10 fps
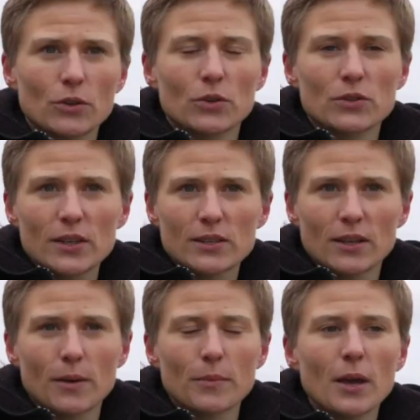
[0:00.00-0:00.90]
your
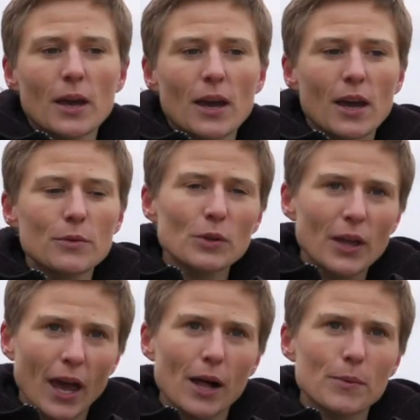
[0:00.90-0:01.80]
system. It
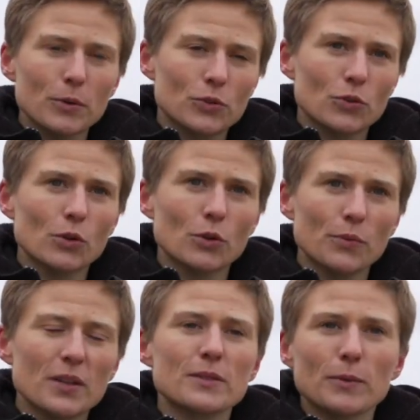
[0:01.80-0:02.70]
will help control the
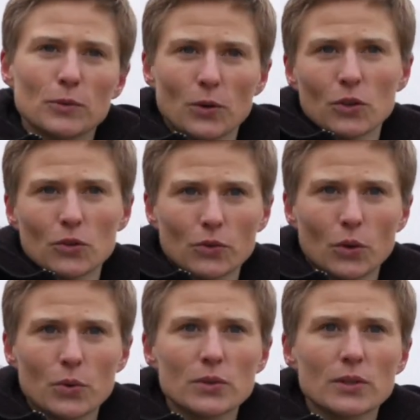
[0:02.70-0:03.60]
weeds between the
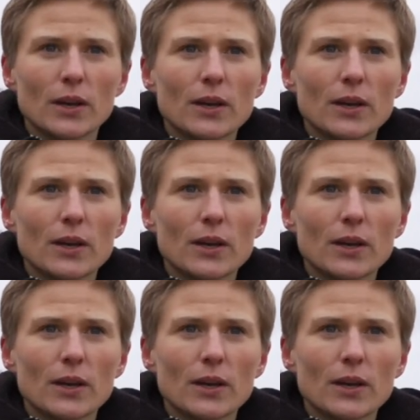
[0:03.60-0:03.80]
rows.